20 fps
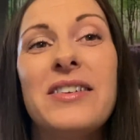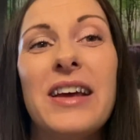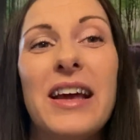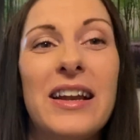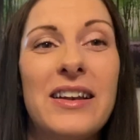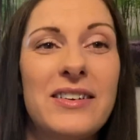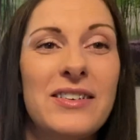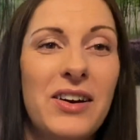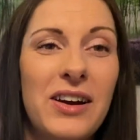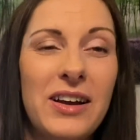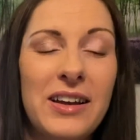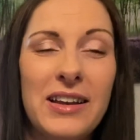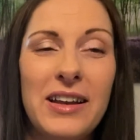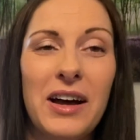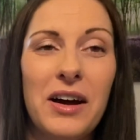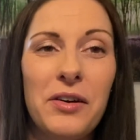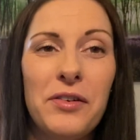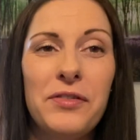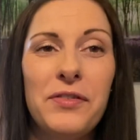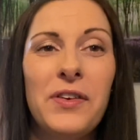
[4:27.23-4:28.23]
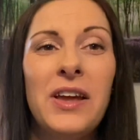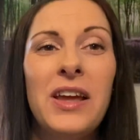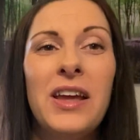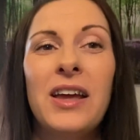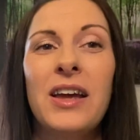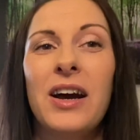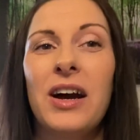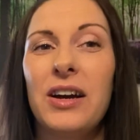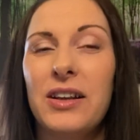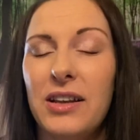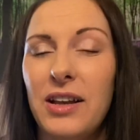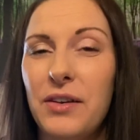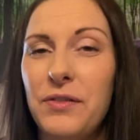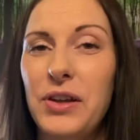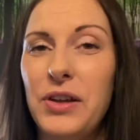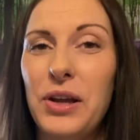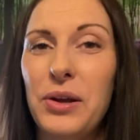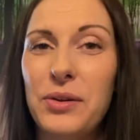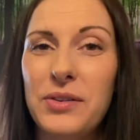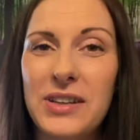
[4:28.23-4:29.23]
and I love
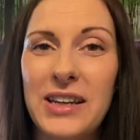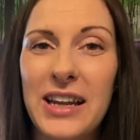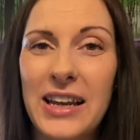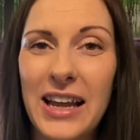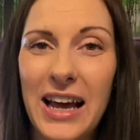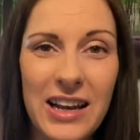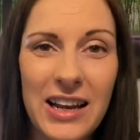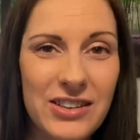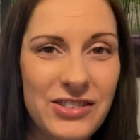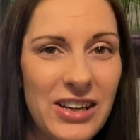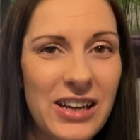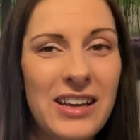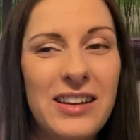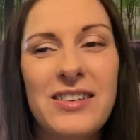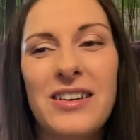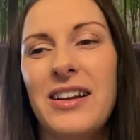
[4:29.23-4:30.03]
using analogies.